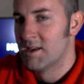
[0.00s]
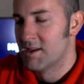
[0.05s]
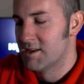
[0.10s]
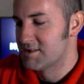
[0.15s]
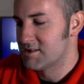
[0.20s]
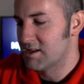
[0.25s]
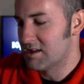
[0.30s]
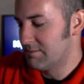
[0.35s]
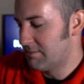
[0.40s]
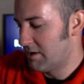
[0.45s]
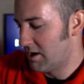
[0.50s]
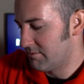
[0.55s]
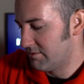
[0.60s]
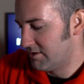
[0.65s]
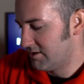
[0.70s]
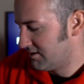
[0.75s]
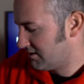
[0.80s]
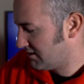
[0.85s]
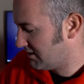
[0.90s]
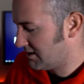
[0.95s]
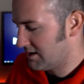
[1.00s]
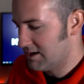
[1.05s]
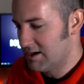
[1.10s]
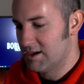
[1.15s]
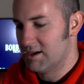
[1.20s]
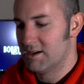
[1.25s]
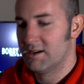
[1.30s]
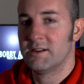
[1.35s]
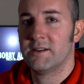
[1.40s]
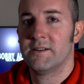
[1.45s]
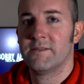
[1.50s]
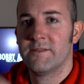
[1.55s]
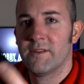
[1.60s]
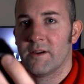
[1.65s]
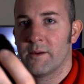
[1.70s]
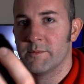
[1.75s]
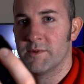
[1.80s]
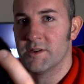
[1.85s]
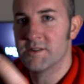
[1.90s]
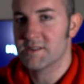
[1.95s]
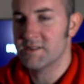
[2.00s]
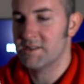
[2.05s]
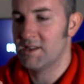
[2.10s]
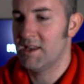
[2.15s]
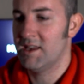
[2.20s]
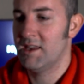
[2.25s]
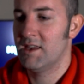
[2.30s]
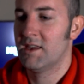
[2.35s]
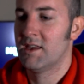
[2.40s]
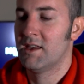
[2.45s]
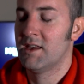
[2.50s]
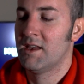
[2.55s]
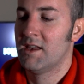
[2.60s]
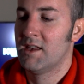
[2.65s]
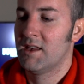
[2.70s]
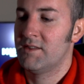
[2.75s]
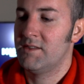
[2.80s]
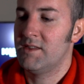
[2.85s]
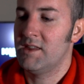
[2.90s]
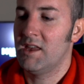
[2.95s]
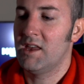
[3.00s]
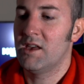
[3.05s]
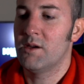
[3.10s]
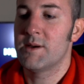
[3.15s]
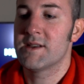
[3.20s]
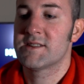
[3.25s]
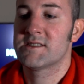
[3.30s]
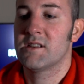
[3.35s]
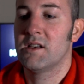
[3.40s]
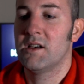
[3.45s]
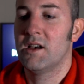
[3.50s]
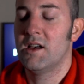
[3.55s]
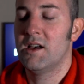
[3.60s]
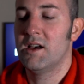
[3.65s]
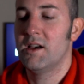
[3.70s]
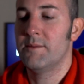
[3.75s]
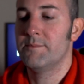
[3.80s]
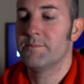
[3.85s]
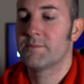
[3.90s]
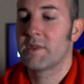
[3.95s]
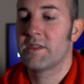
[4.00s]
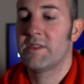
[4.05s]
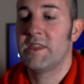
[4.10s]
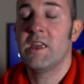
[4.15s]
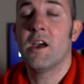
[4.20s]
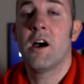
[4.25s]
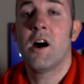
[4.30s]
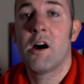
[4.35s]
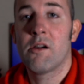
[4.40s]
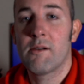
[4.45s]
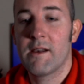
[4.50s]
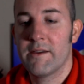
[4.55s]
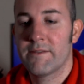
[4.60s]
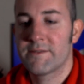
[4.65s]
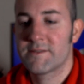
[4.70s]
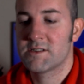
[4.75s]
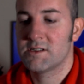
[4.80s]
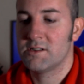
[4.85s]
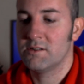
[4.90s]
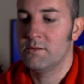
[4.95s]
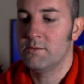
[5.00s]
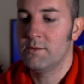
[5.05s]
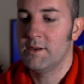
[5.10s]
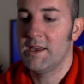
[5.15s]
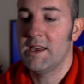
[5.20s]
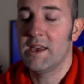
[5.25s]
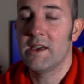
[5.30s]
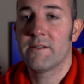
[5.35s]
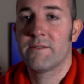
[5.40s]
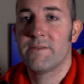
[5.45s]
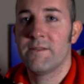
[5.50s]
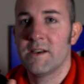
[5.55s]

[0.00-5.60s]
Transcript: So at the moment, I'm using the EOS, the RF to EF